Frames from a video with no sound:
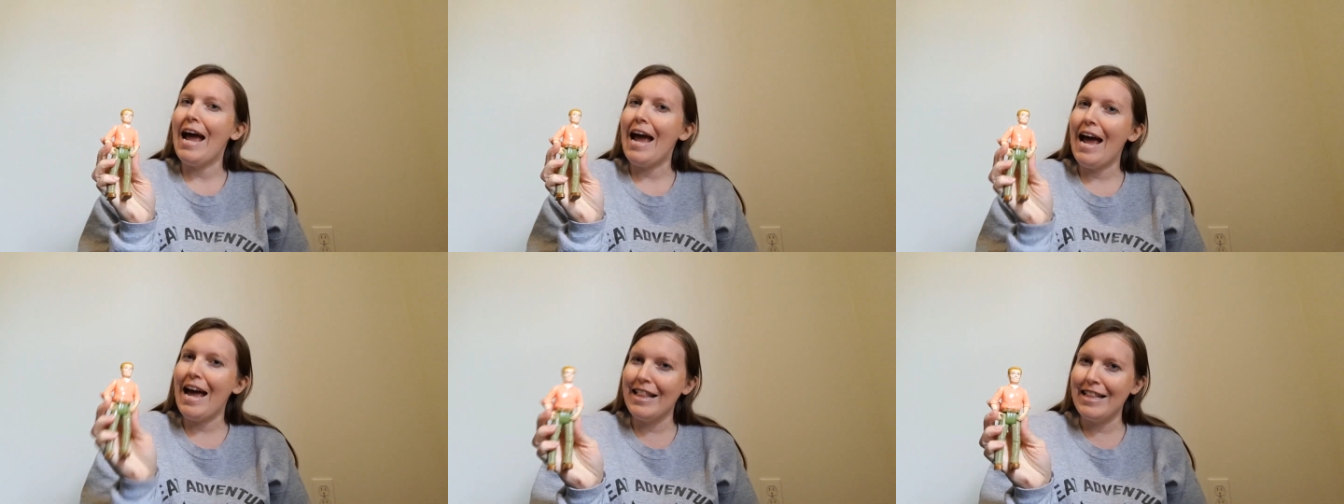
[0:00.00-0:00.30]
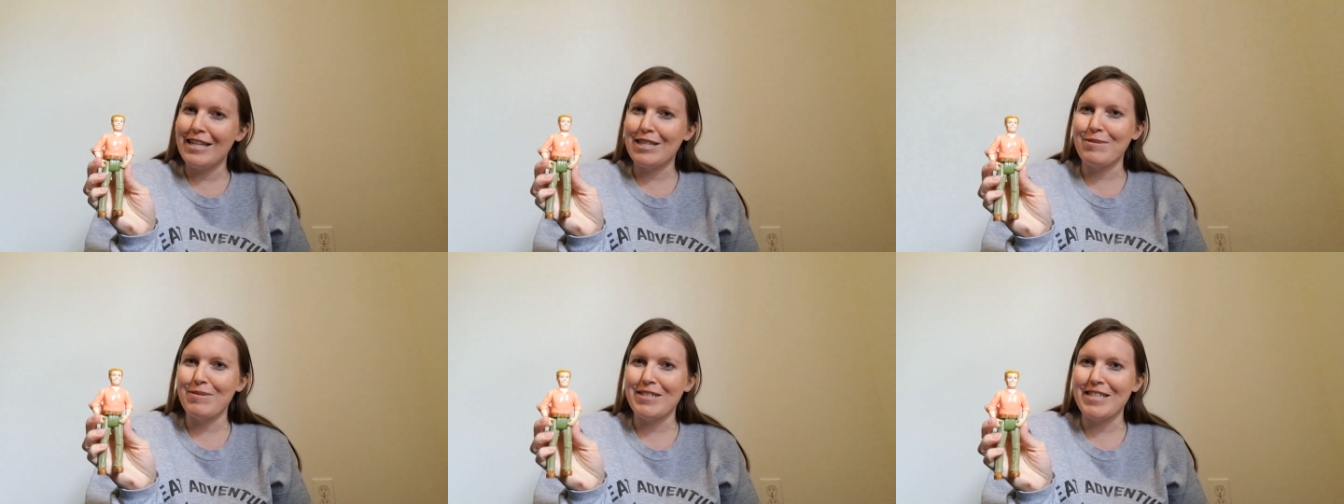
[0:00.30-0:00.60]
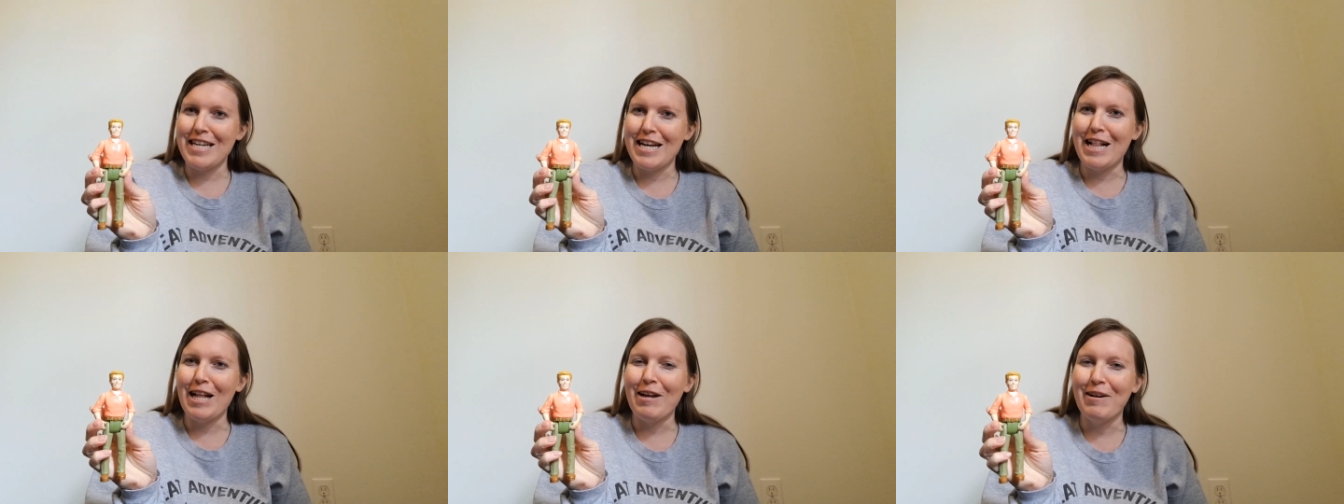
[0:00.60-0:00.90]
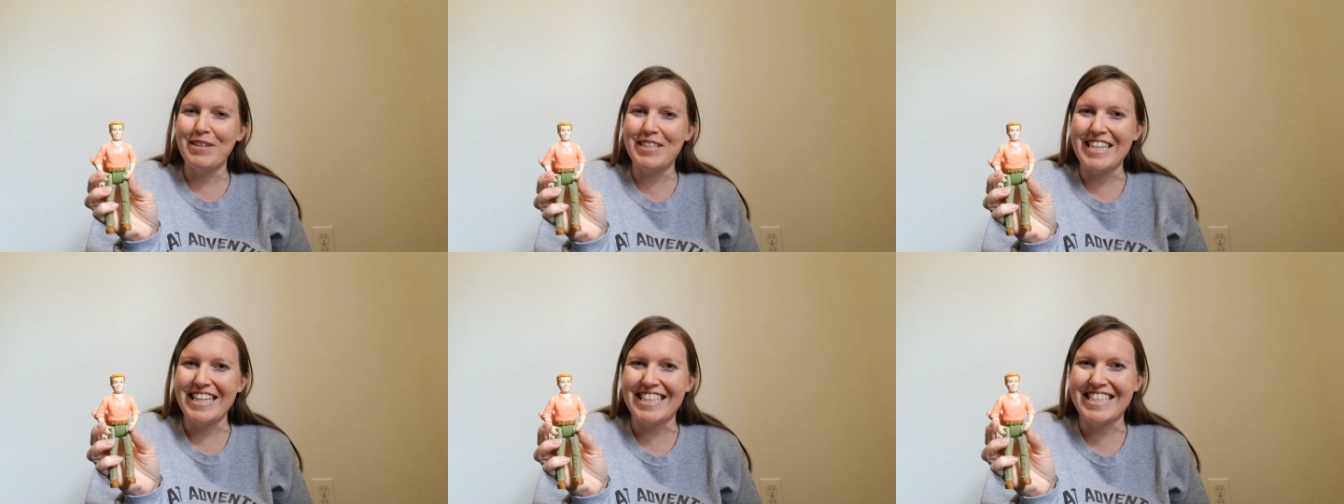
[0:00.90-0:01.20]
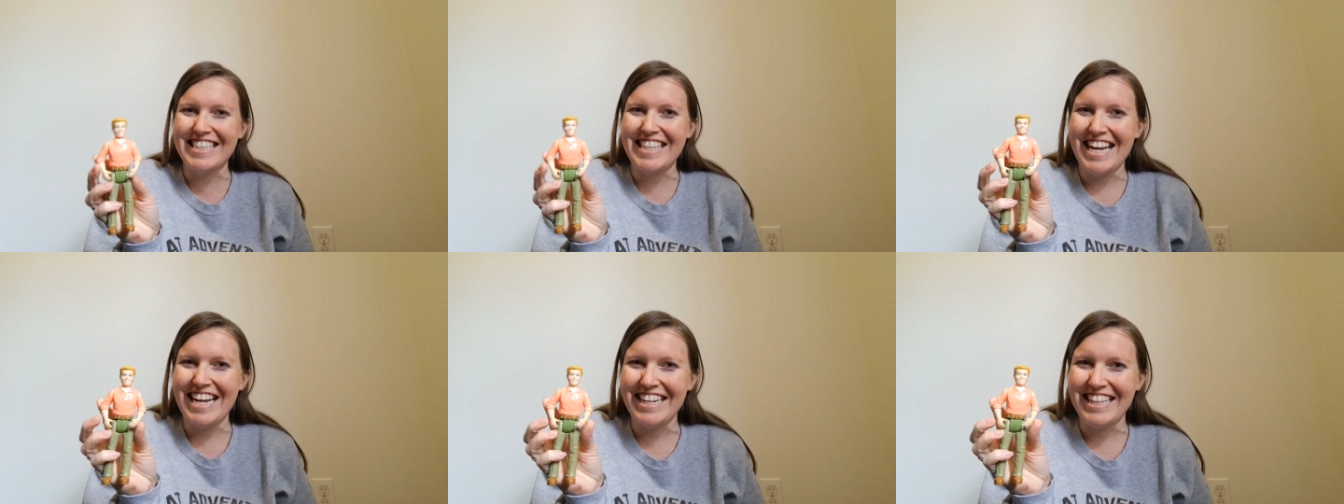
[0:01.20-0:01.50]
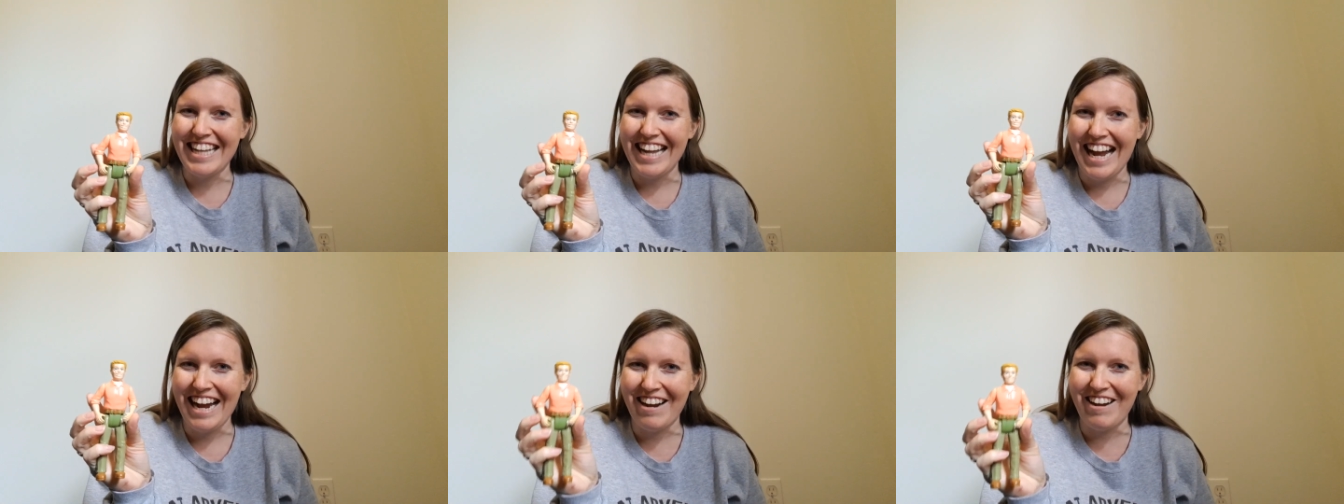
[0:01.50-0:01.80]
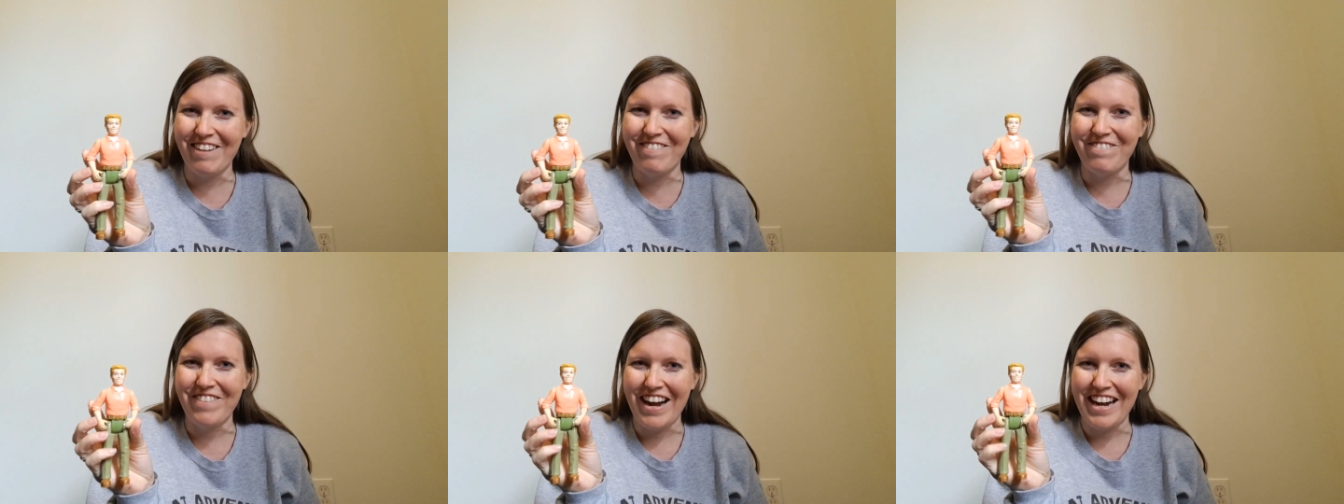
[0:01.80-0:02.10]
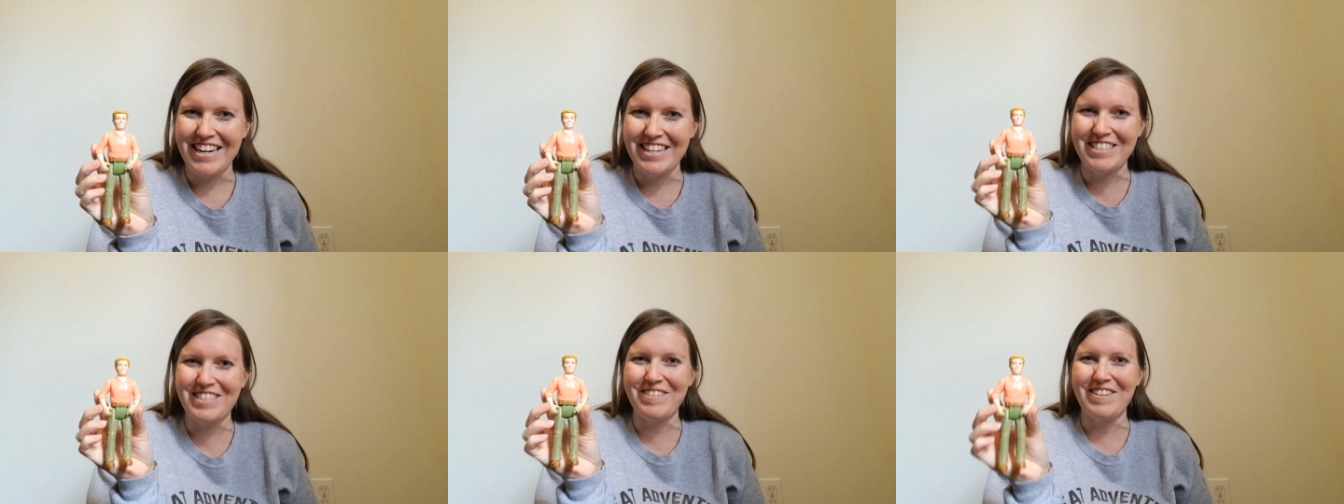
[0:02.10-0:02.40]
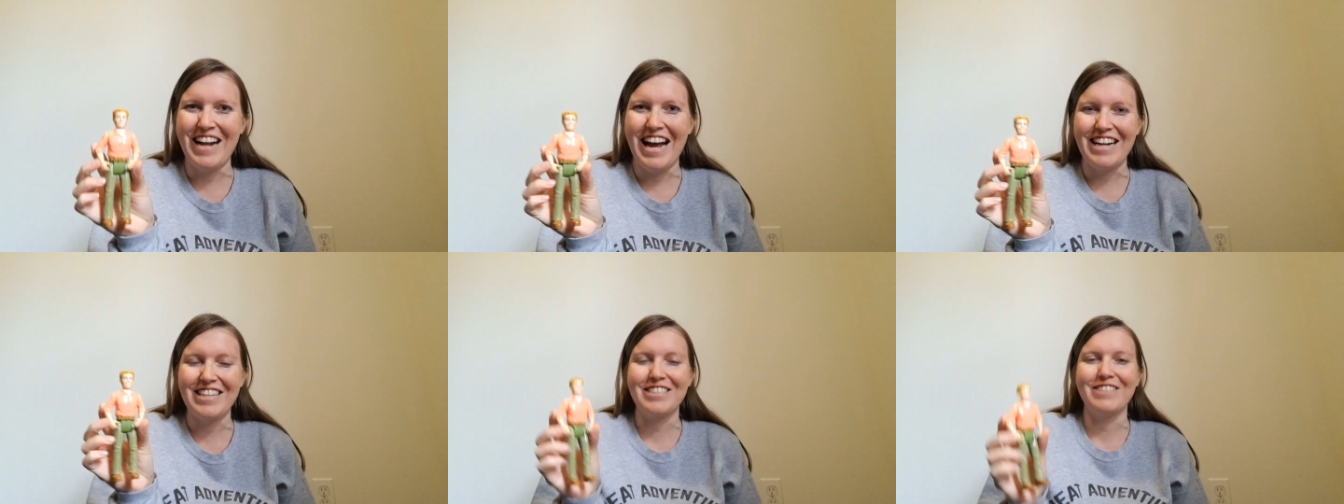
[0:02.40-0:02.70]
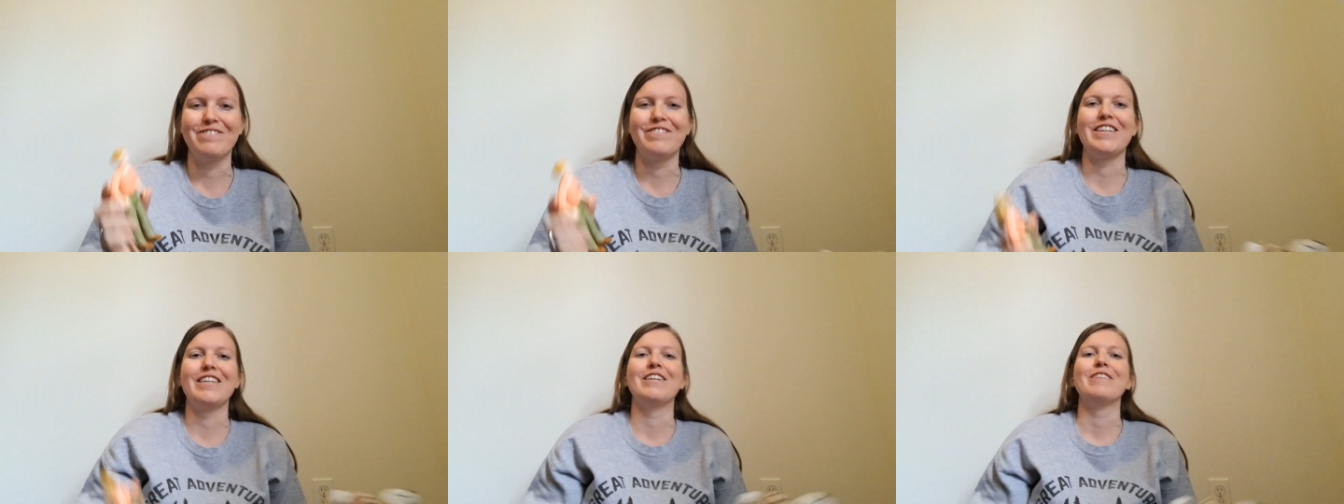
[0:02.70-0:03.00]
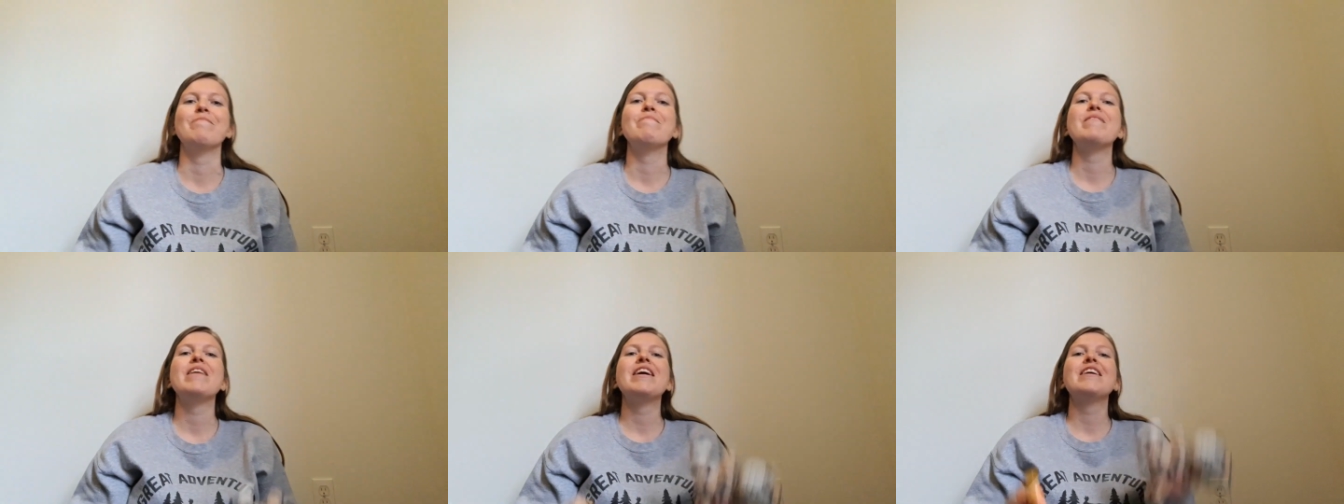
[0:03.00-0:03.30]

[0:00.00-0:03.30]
And this was the closest thing that I could find to an action figure.